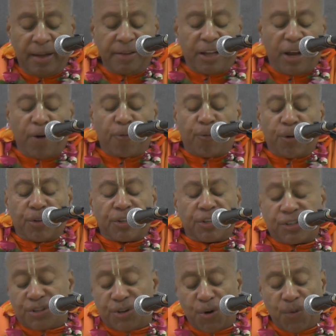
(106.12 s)
Therefore, the
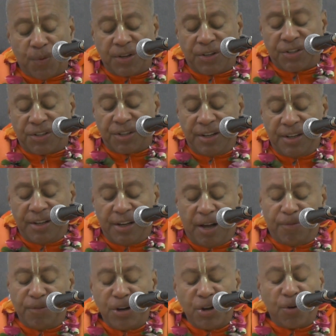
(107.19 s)
service
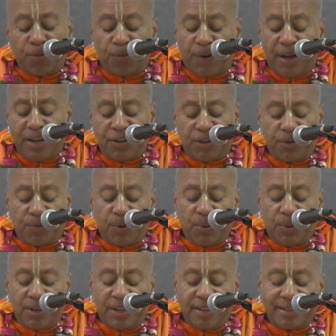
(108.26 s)
of neophyte
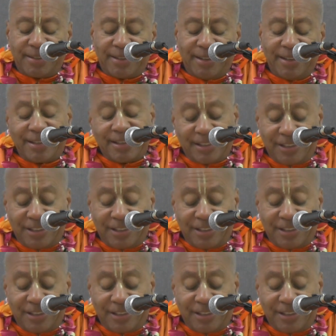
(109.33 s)
devotees is